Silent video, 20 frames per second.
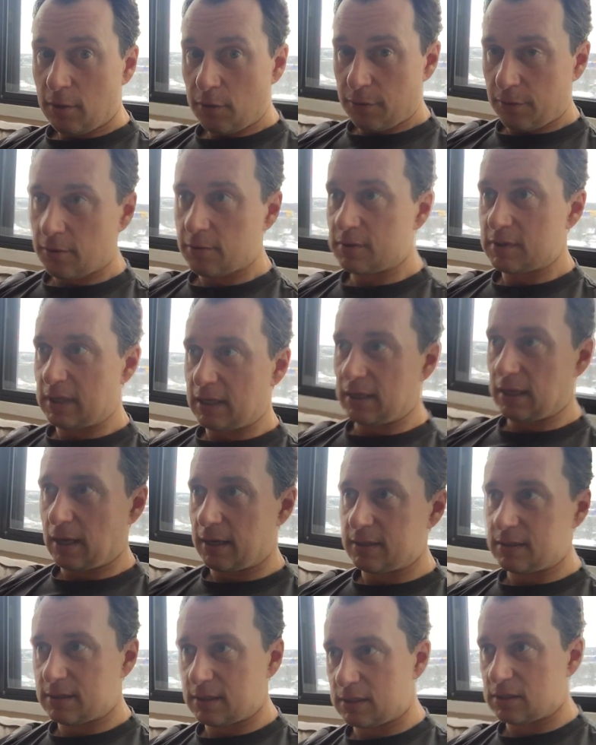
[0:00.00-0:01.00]
Thursday
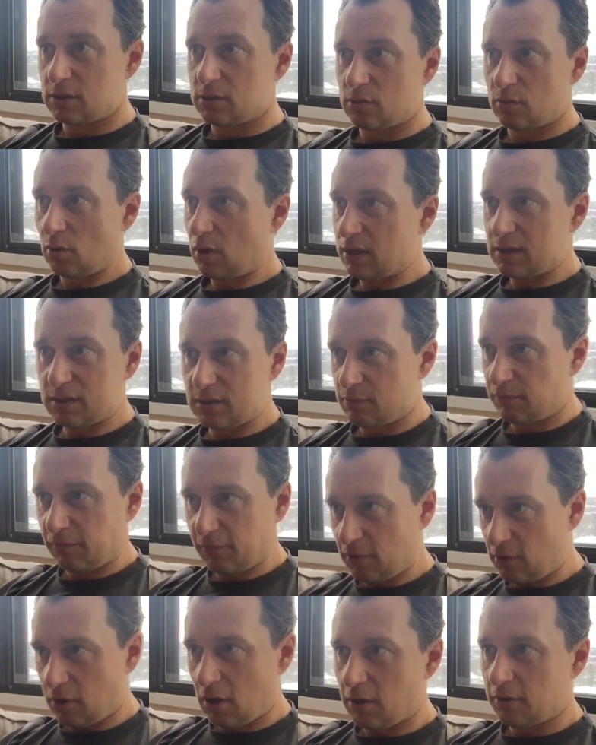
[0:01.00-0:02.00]
nights is
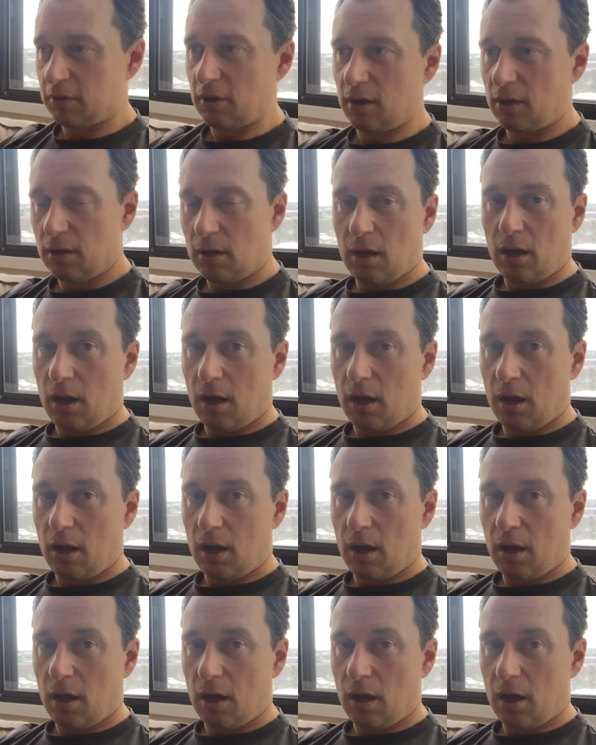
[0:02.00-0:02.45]
for a long time.